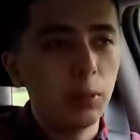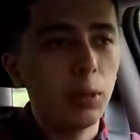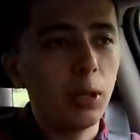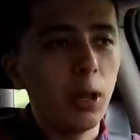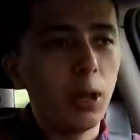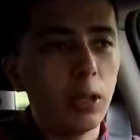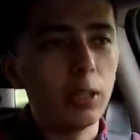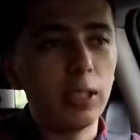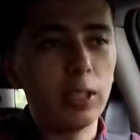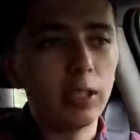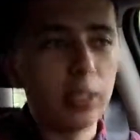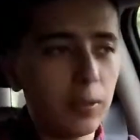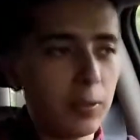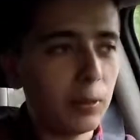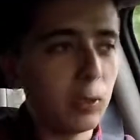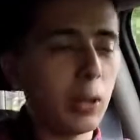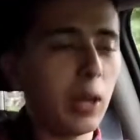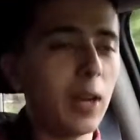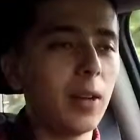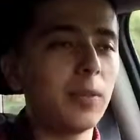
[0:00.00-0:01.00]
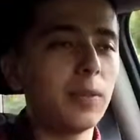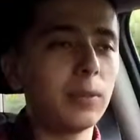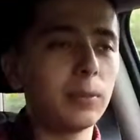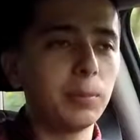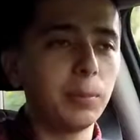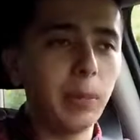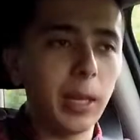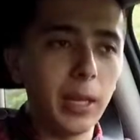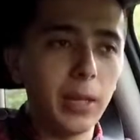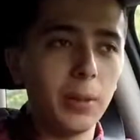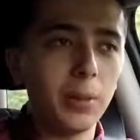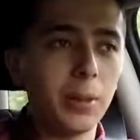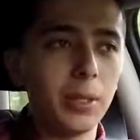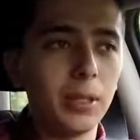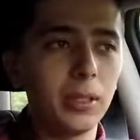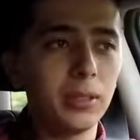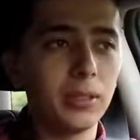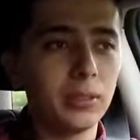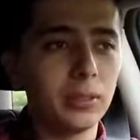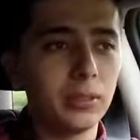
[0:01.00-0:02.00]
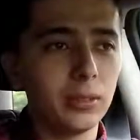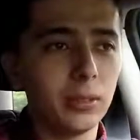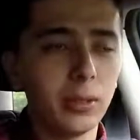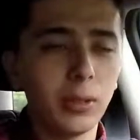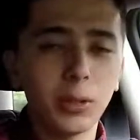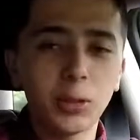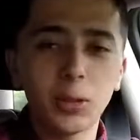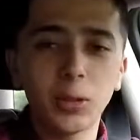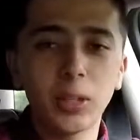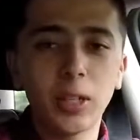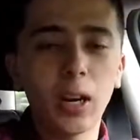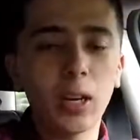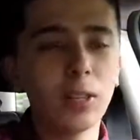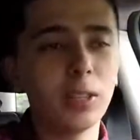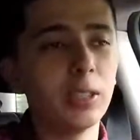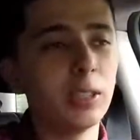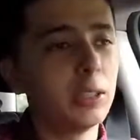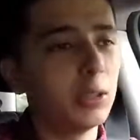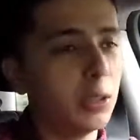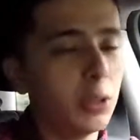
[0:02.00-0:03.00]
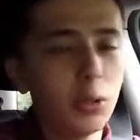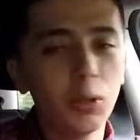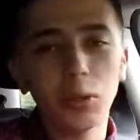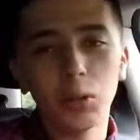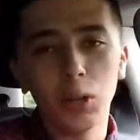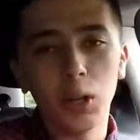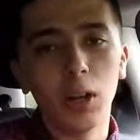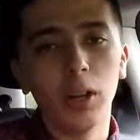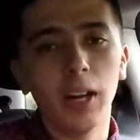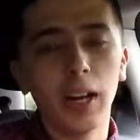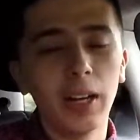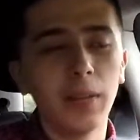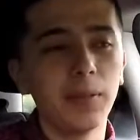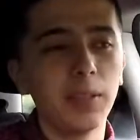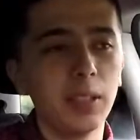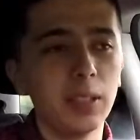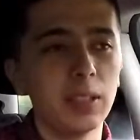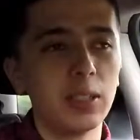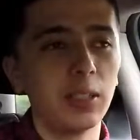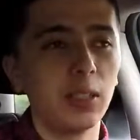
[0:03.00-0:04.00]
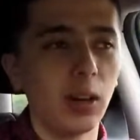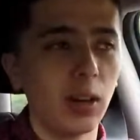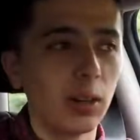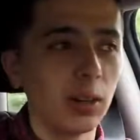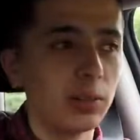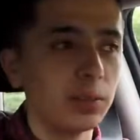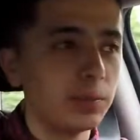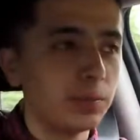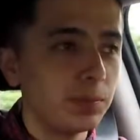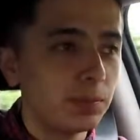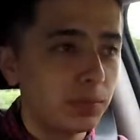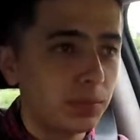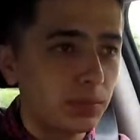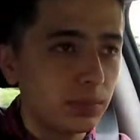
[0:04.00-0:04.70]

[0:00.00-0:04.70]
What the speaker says: to be honest, if you have a baby in your car seat, you do not have this car.